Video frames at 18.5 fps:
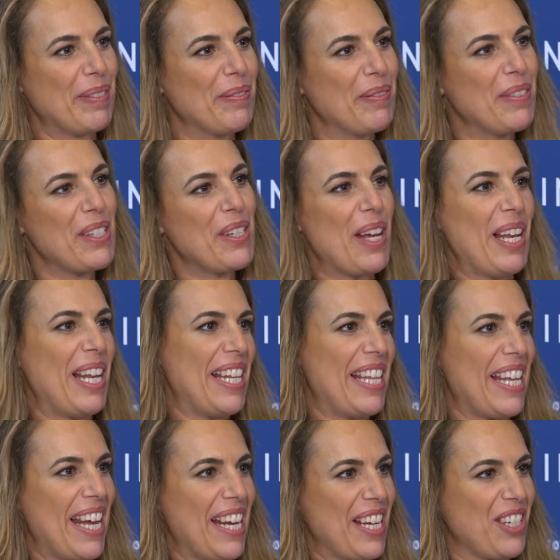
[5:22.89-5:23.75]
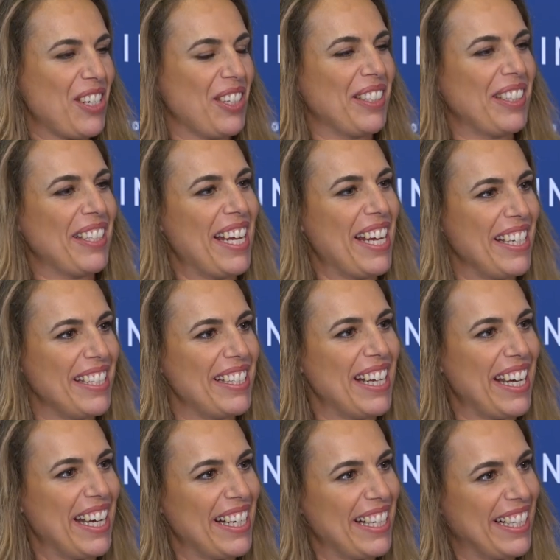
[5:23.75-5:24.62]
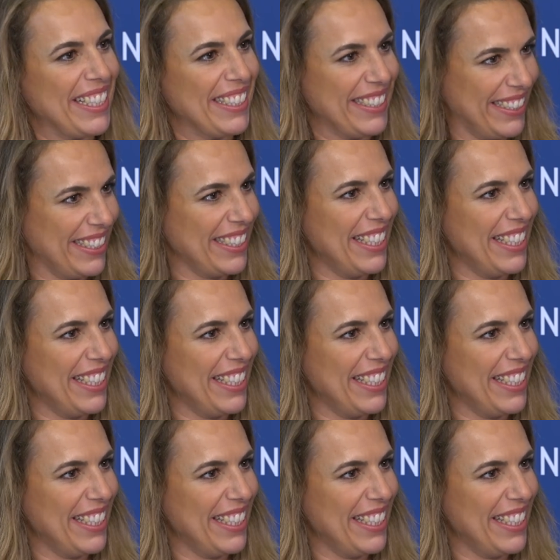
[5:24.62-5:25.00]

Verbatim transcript: visualization and data.